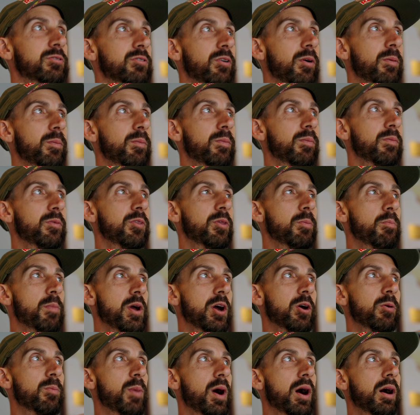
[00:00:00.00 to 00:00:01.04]
from the
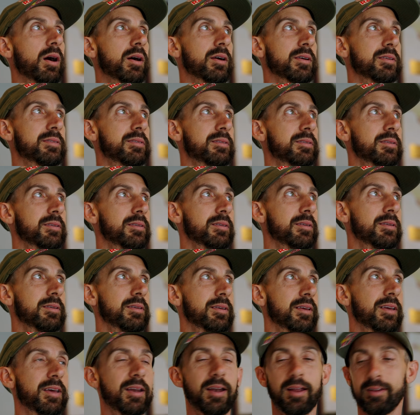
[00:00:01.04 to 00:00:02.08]
mailbox
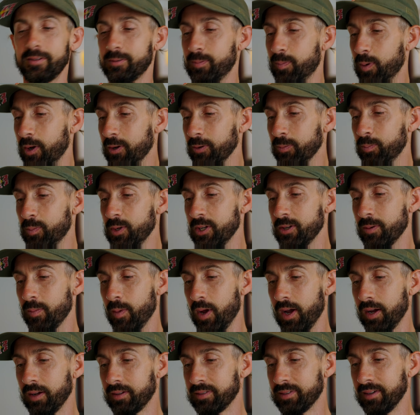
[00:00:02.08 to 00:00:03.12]
and I spelled
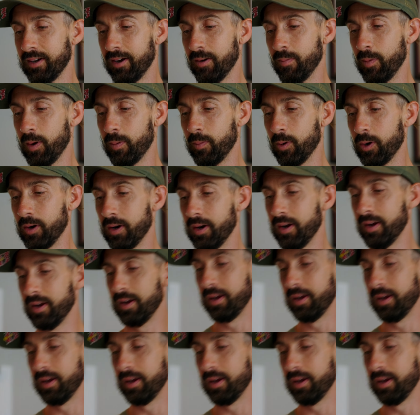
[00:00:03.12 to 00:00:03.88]
BMX, and I remember